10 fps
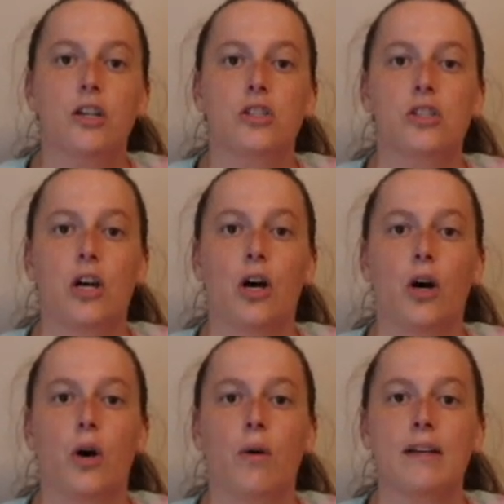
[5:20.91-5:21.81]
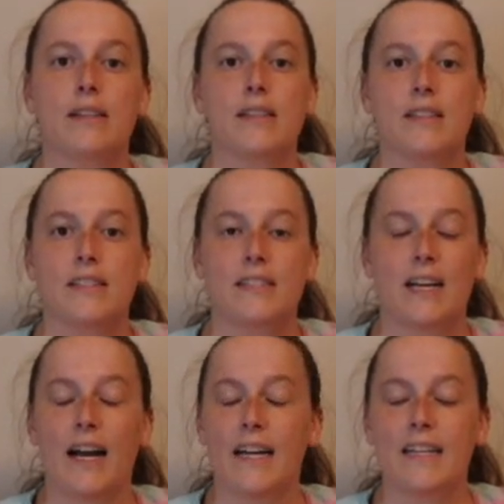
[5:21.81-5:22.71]
So
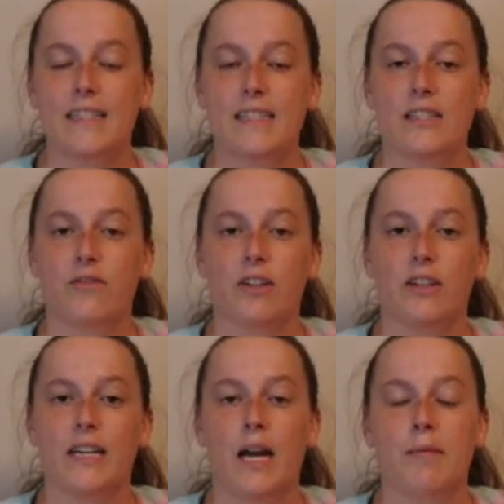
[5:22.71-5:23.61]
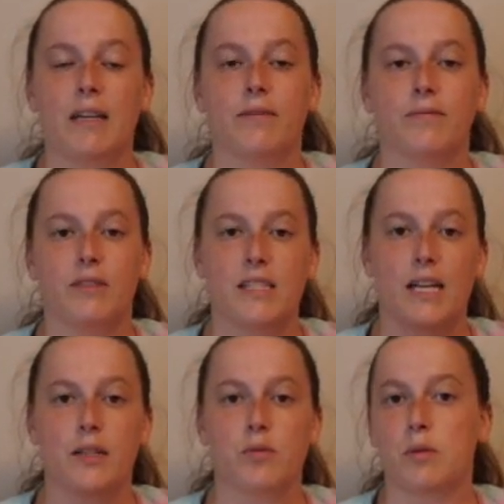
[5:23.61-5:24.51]
science is really, I mean, the
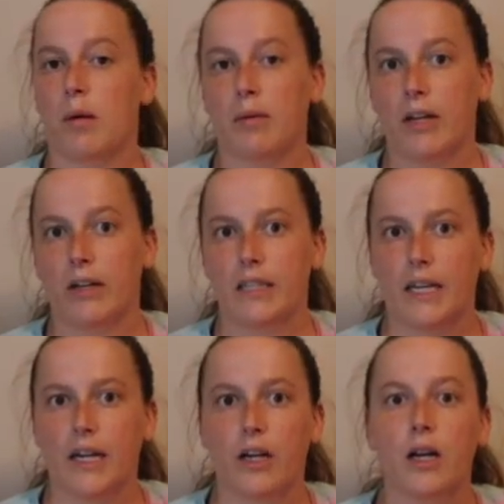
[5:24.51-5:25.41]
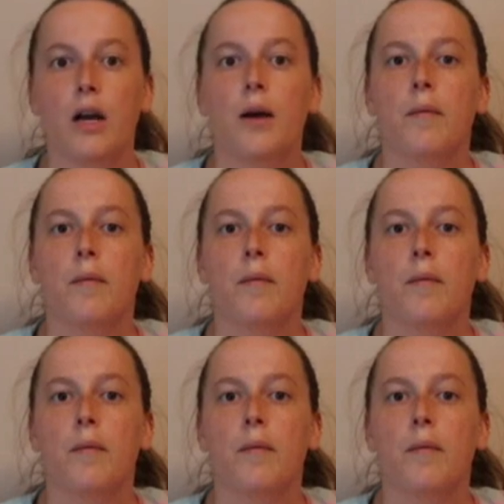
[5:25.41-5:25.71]
science was probably already there,